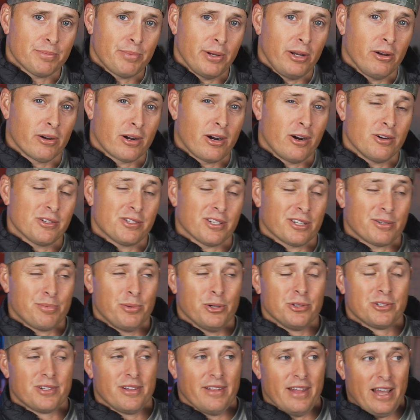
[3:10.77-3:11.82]
but your car's
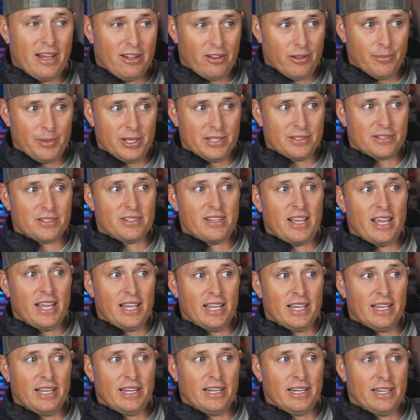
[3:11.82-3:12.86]
exposed to the elements,
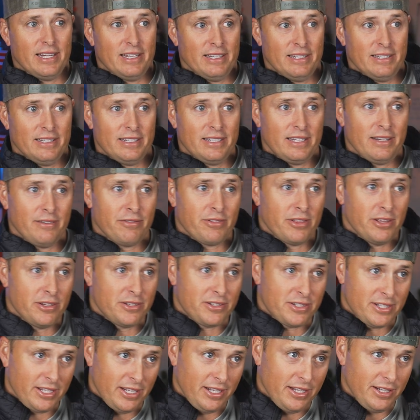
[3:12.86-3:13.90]
and if the
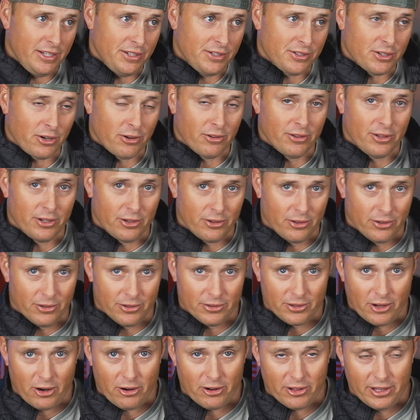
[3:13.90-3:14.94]
seas are a little
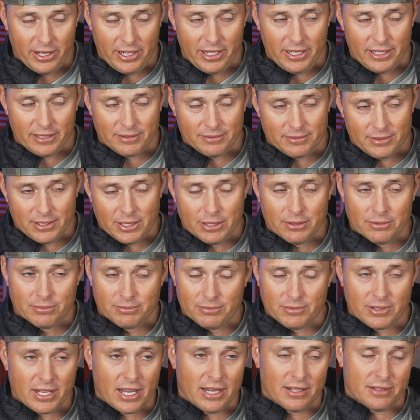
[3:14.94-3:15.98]
gnarly, you've
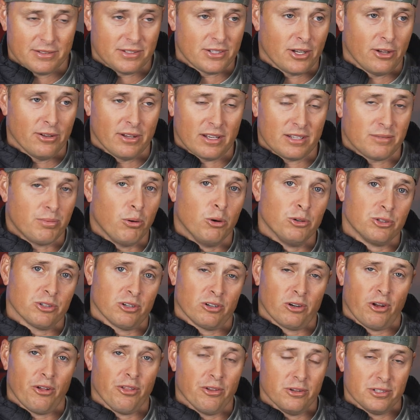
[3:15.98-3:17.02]
got salt exposure
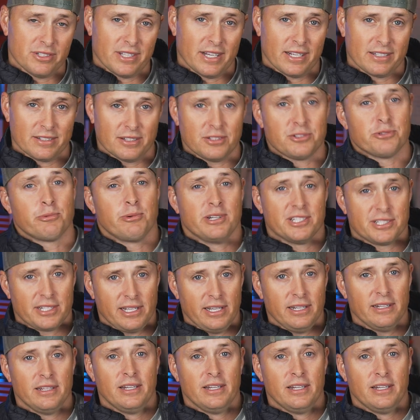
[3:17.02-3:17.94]
and all those things, it's risky.